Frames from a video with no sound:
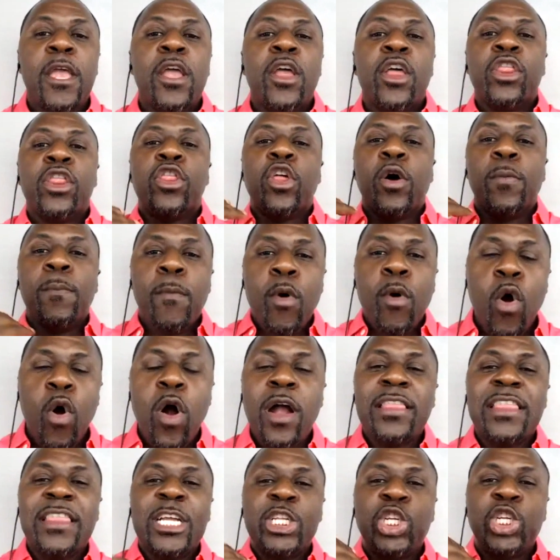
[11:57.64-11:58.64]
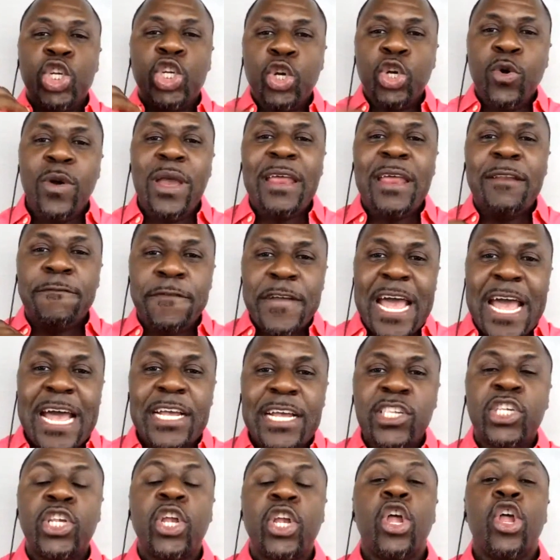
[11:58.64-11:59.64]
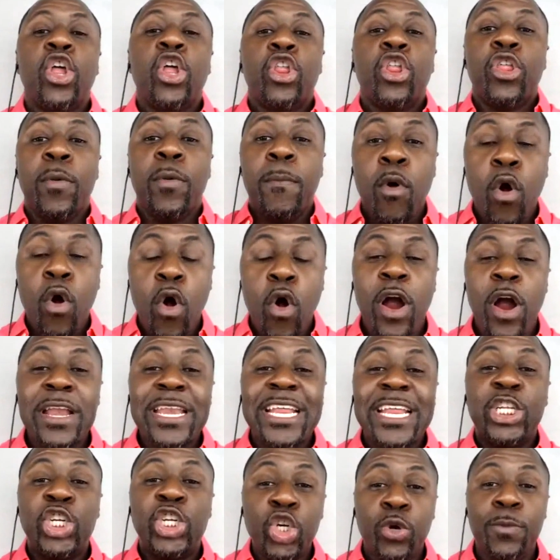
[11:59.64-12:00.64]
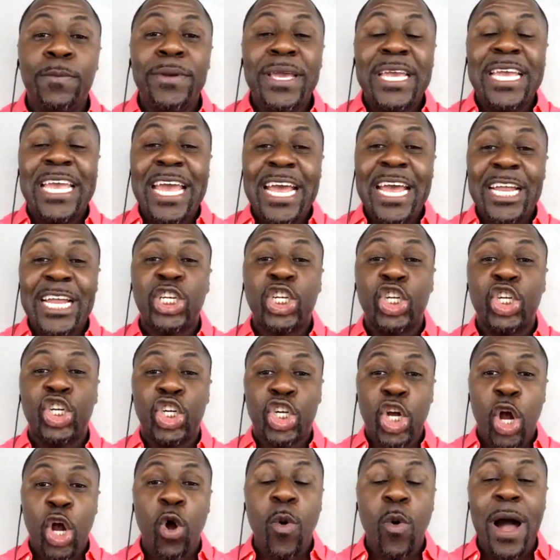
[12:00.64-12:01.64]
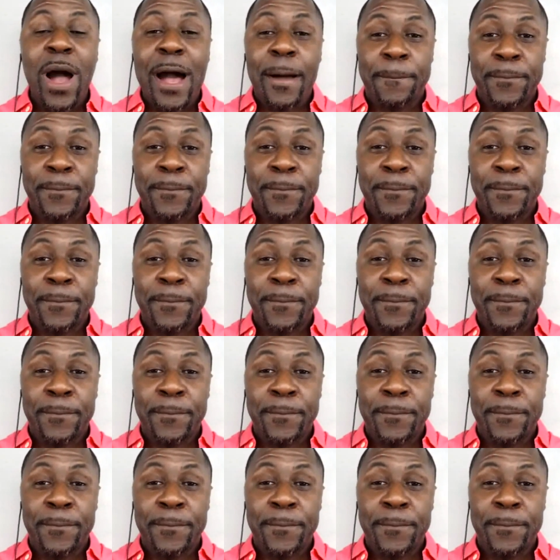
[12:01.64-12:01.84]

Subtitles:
The more that you invest, the more that you begin to show up.